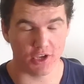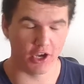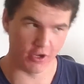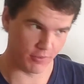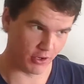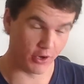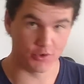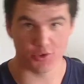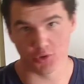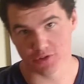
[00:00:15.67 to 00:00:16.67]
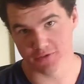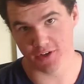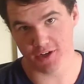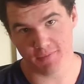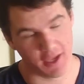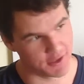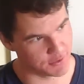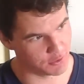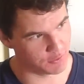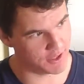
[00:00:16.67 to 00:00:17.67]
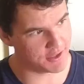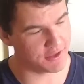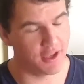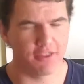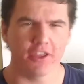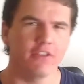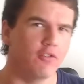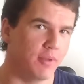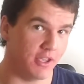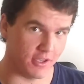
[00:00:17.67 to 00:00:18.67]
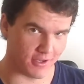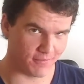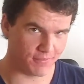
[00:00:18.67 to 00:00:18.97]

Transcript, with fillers: I am your host, Joseph as always. Thank you for being here.